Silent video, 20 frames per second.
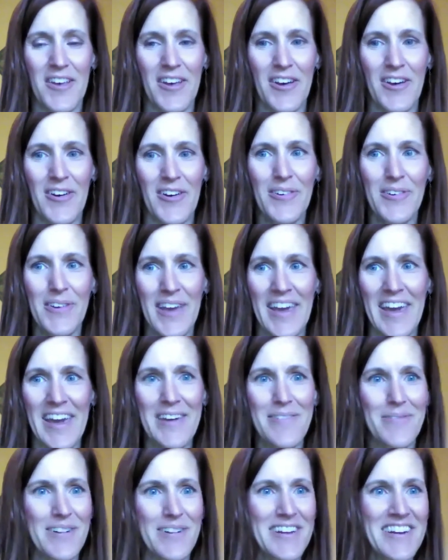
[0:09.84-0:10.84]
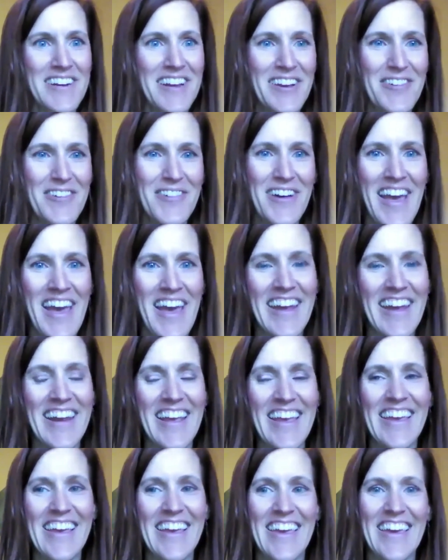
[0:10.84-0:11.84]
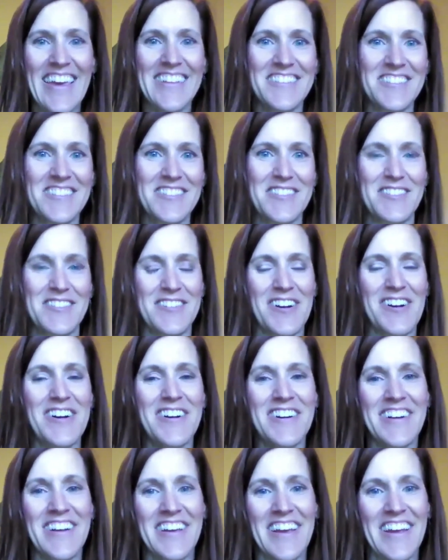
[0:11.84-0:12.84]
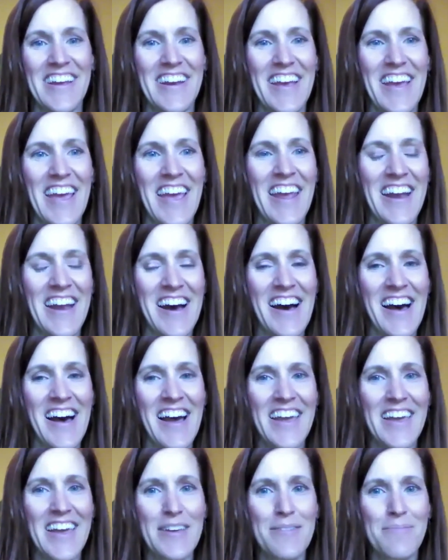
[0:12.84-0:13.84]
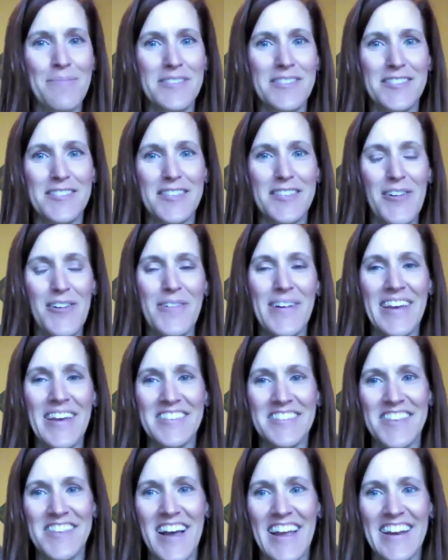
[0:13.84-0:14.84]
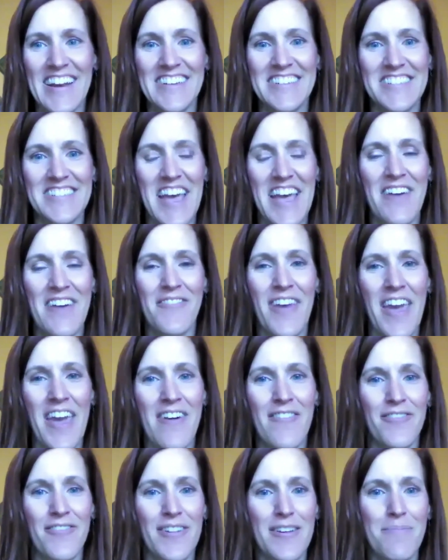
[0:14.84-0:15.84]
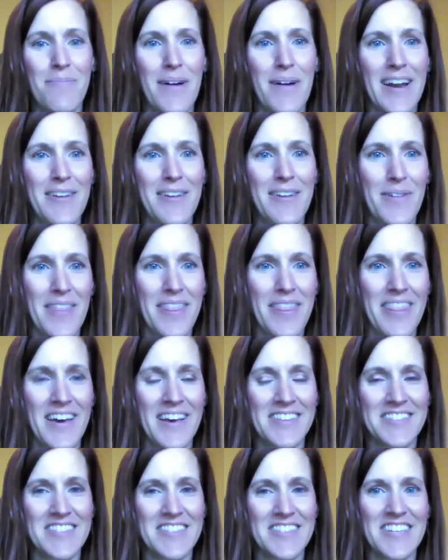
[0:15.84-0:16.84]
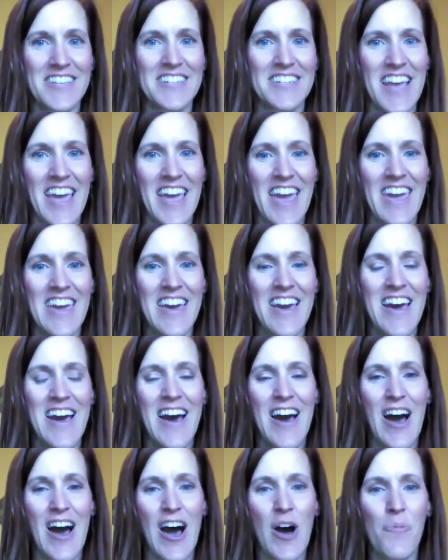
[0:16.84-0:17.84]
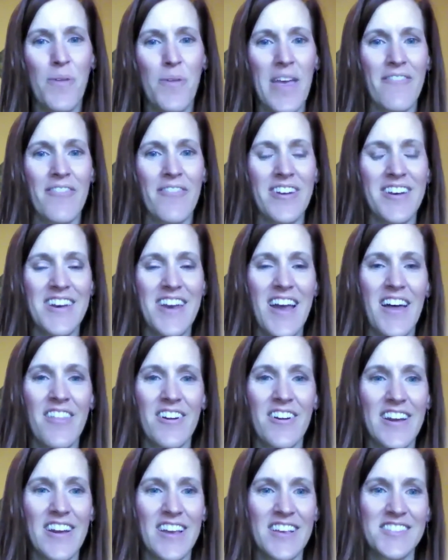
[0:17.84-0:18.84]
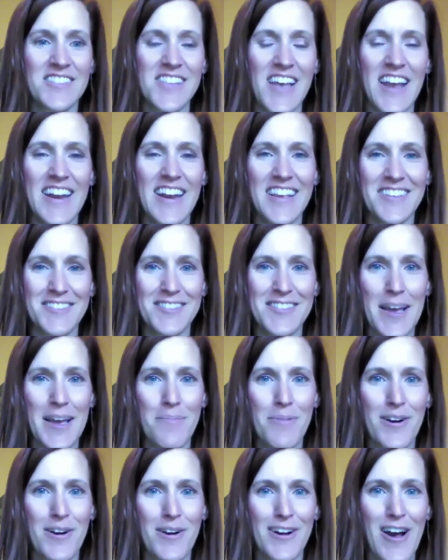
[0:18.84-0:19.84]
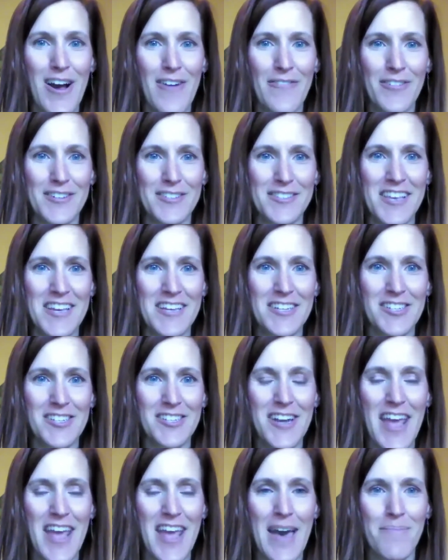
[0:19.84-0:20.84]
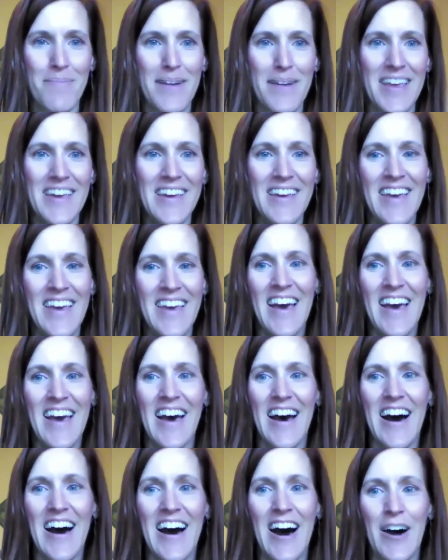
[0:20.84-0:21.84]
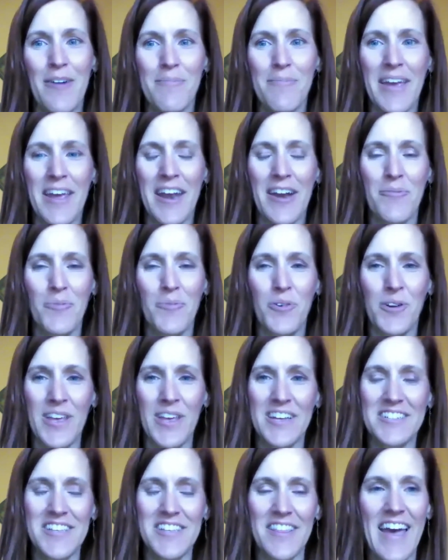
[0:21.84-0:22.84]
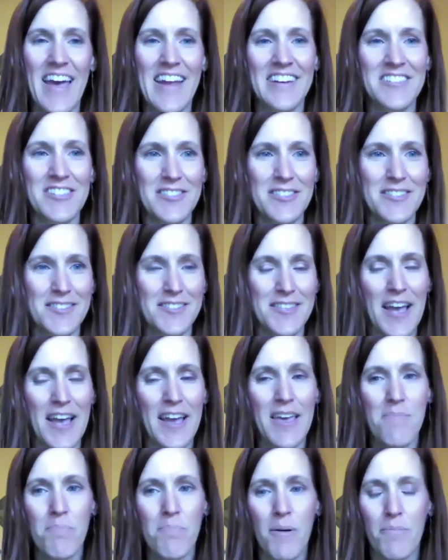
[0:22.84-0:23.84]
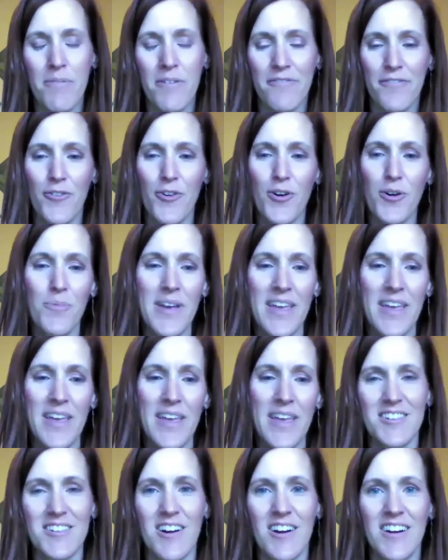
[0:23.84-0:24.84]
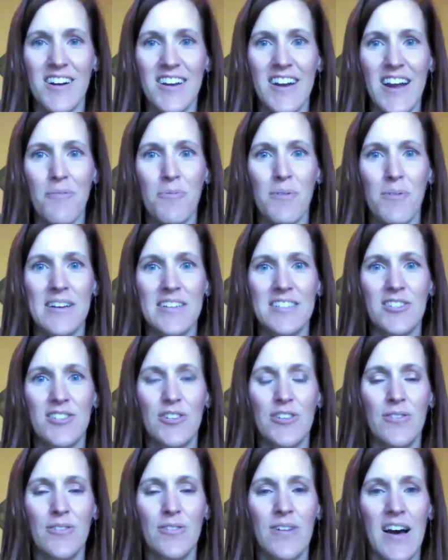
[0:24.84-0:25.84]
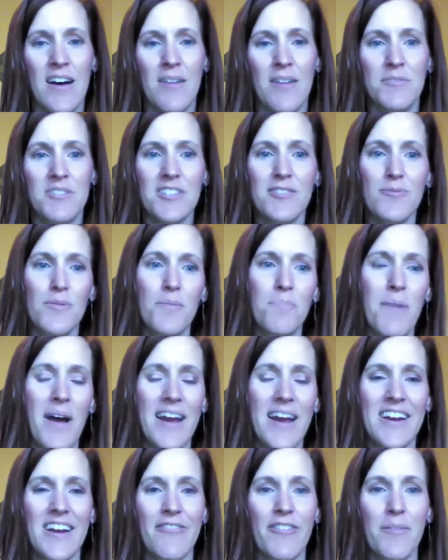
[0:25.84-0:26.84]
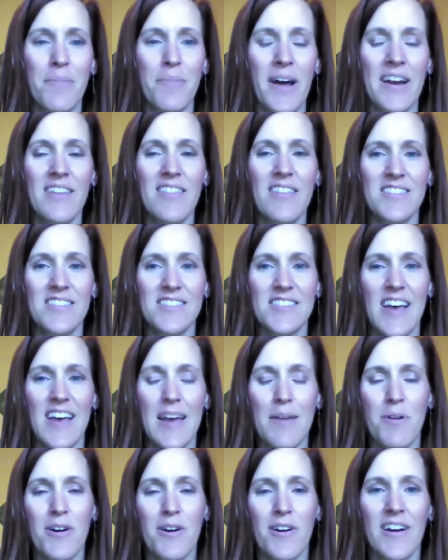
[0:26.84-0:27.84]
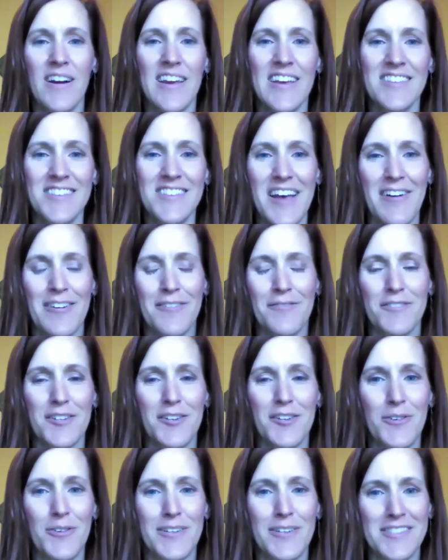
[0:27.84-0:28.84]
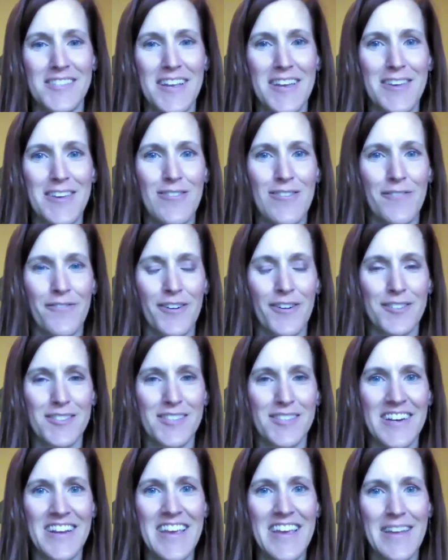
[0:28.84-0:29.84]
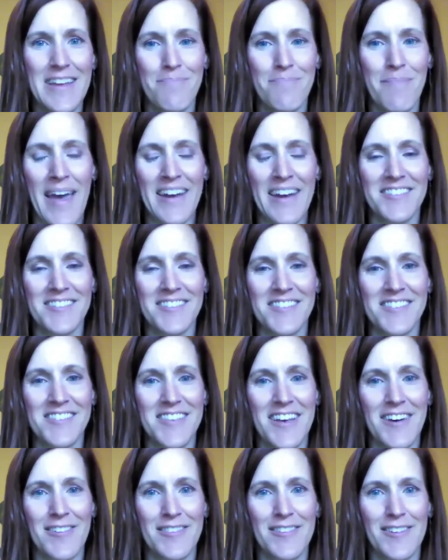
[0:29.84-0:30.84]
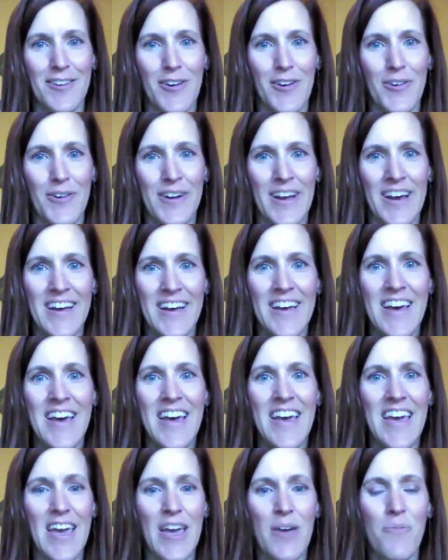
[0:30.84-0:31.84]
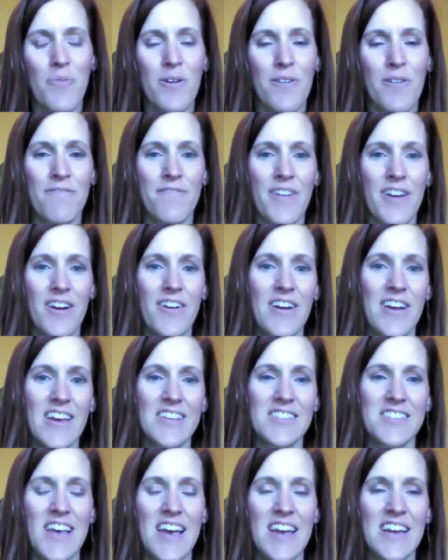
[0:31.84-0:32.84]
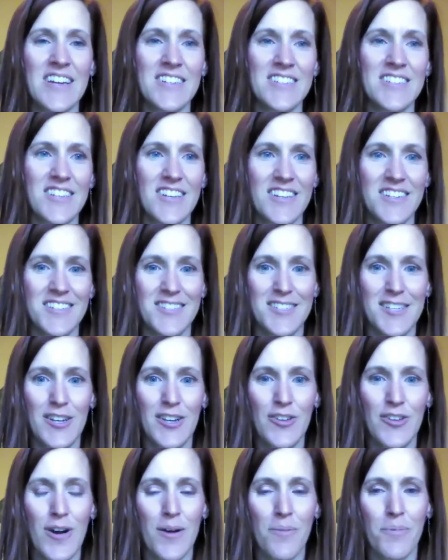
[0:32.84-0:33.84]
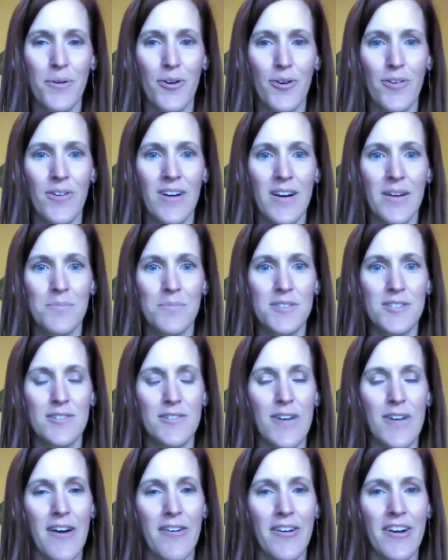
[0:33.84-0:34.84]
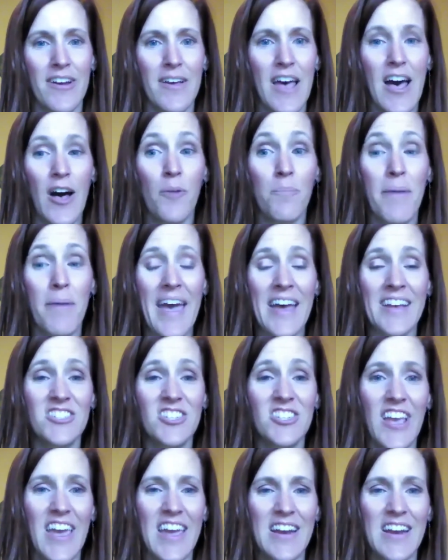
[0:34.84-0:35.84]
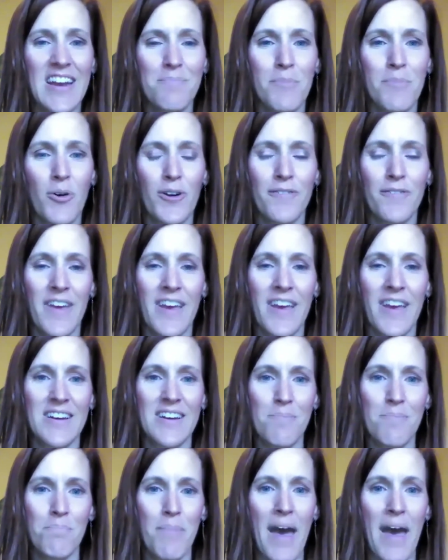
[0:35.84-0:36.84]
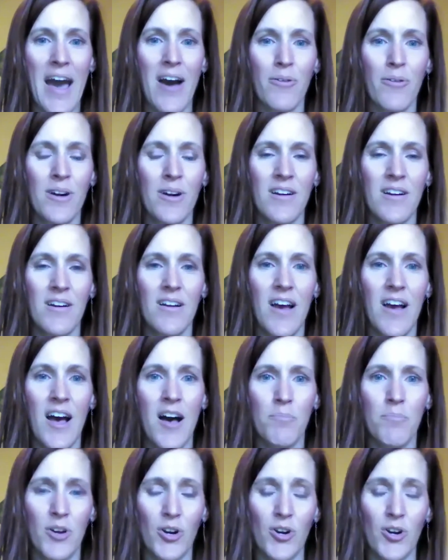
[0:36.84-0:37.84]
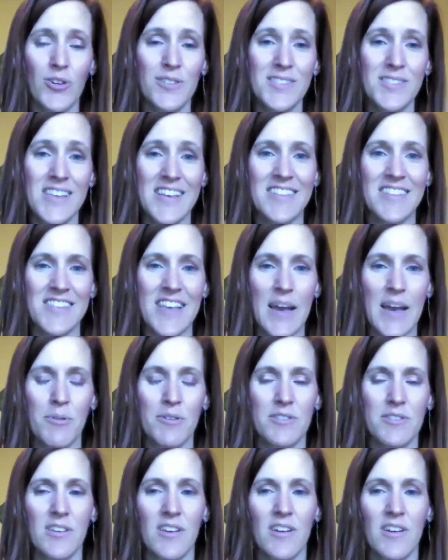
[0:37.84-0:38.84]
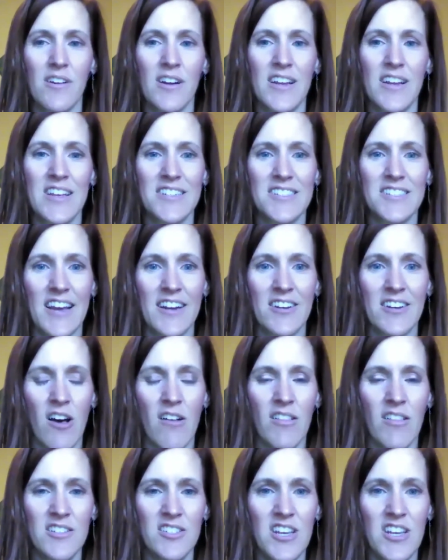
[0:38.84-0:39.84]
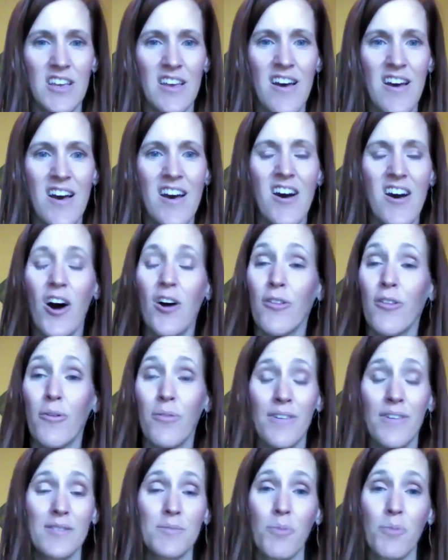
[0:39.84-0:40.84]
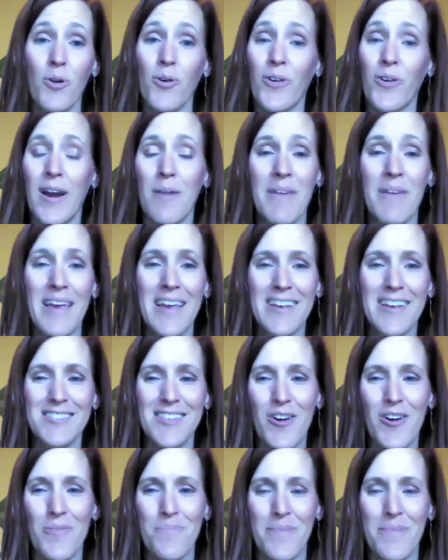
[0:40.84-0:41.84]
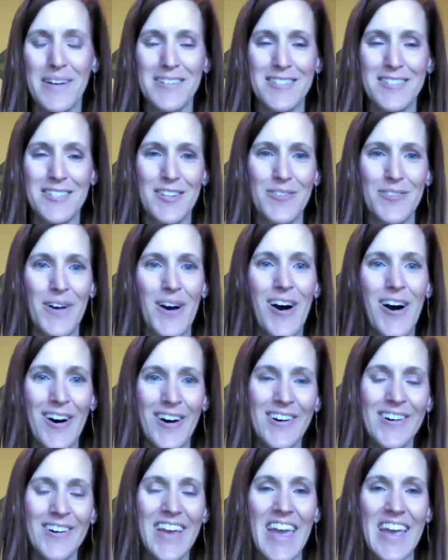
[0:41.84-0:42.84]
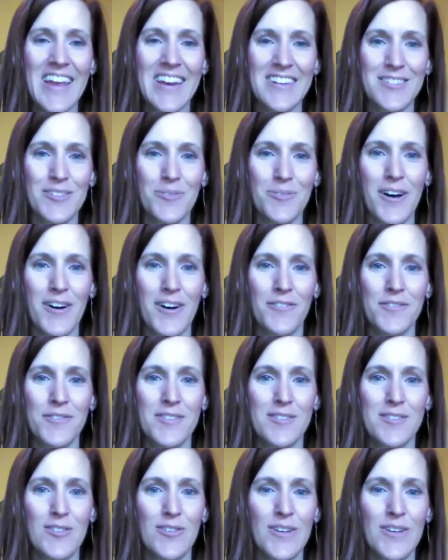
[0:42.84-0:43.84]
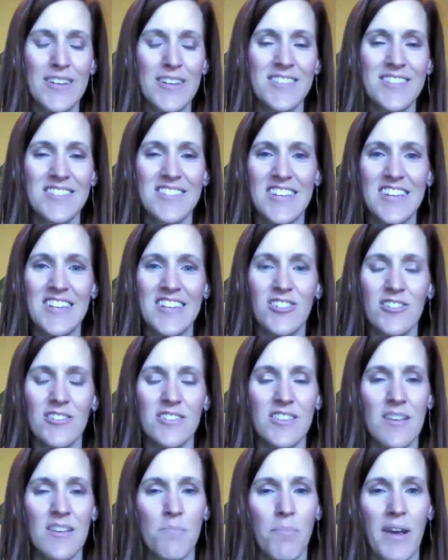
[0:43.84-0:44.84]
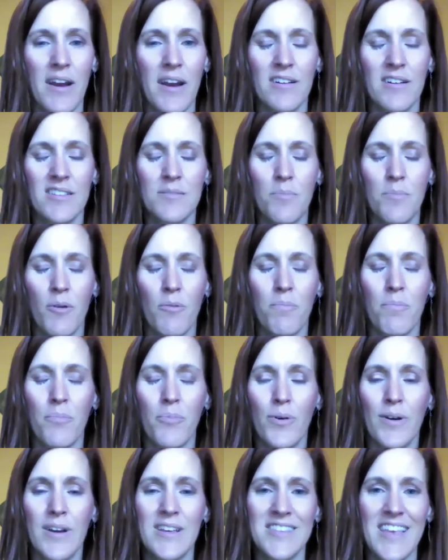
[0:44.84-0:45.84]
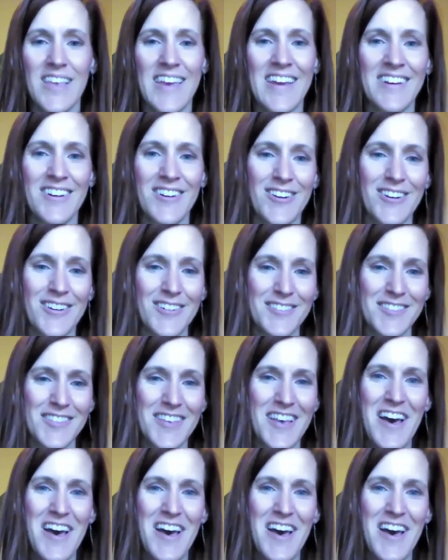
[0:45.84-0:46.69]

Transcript: Okay, we're going to go ahead and get started. And I am so excited to have everybody with us today. We have another exciting CybHER conversation happening. And we'll get to that in just a second. But before we get started, I want to just remind everybody that CybHER is out of Dakota State University in Madison, South Dakota. And we're very excited to continue our programs to help educate, motivate, and empower girls in cybersecurity and technology. Although this program is open to all K-12 students, teachers, and parents, both boys and girls.